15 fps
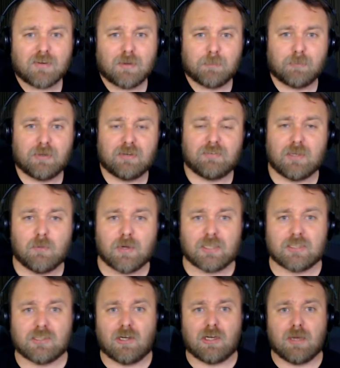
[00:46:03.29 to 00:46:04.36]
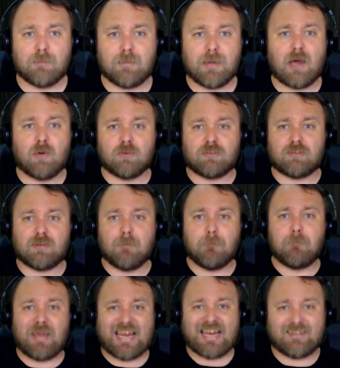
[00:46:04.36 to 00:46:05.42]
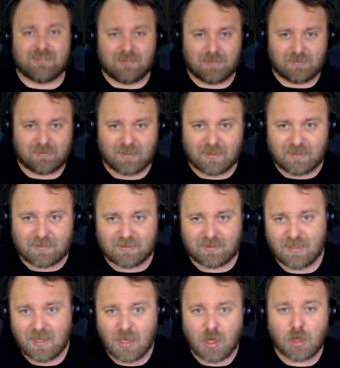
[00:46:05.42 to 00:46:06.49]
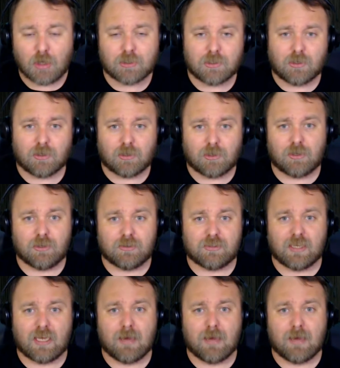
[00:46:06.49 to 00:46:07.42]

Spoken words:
very briefly, I want to talk about some betas that had occurred.